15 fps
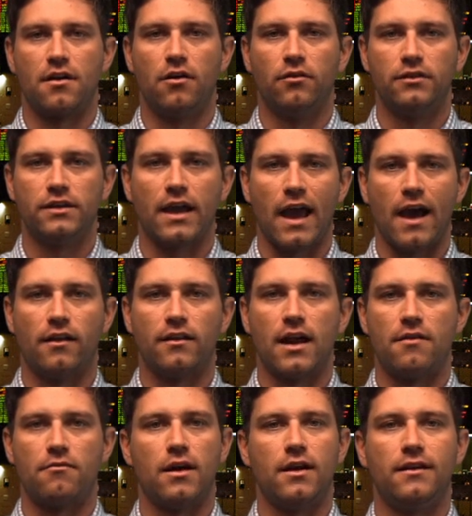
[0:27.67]
Our only
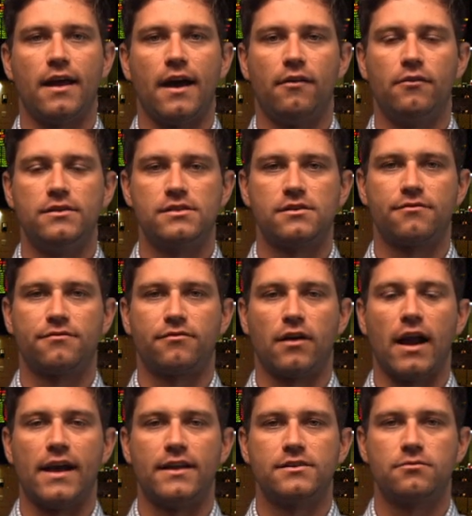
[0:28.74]
ally right now is
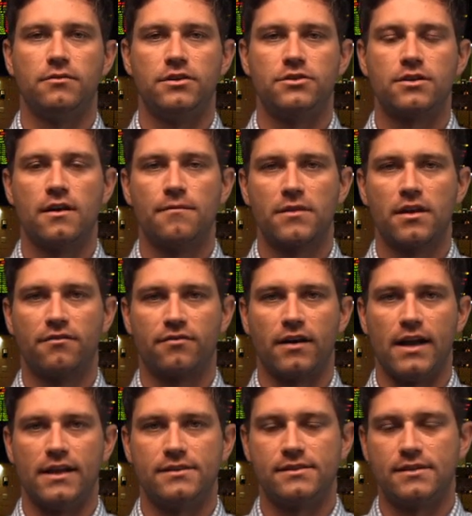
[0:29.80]
France, which
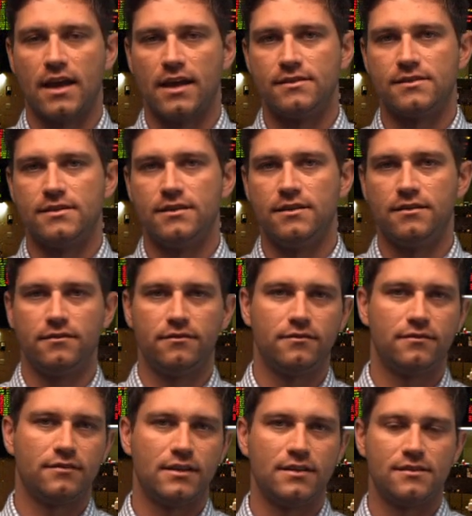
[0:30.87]
France has the
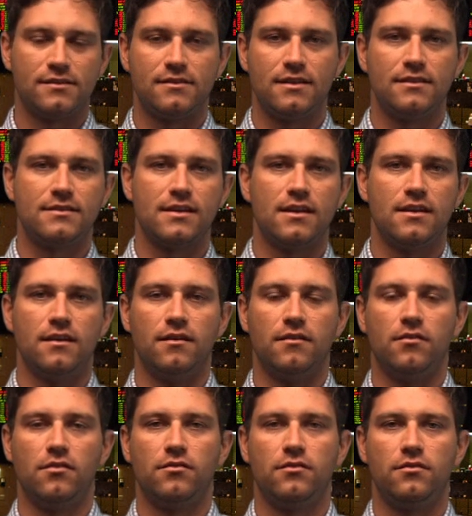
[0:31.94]
they, they tend
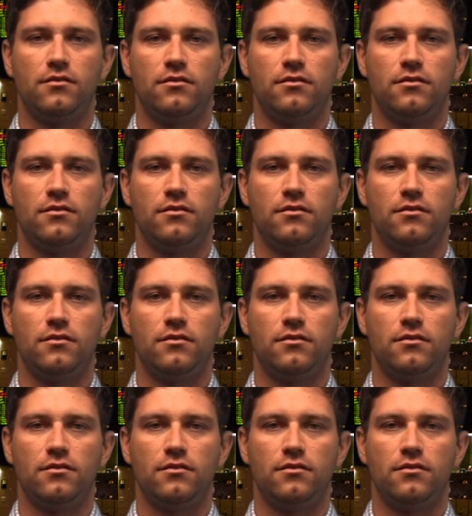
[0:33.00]
to